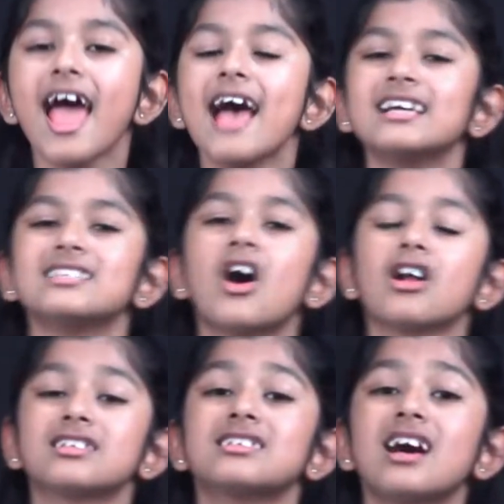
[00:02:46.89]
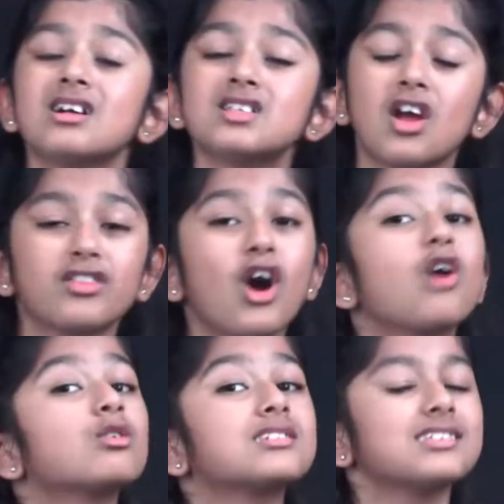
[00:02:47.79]
And our cells are the
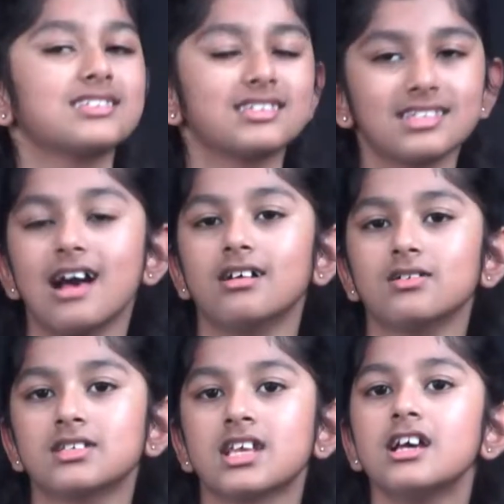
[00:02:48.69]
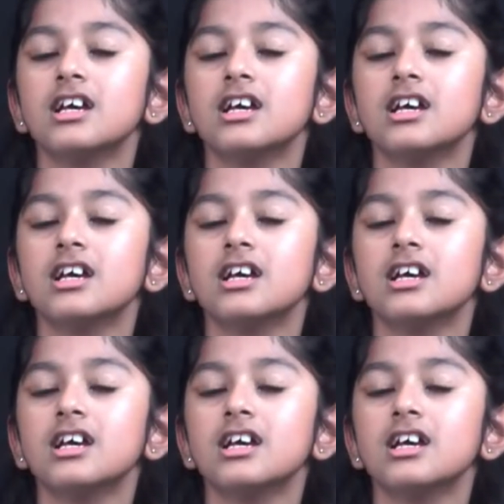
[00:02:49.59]
host cells.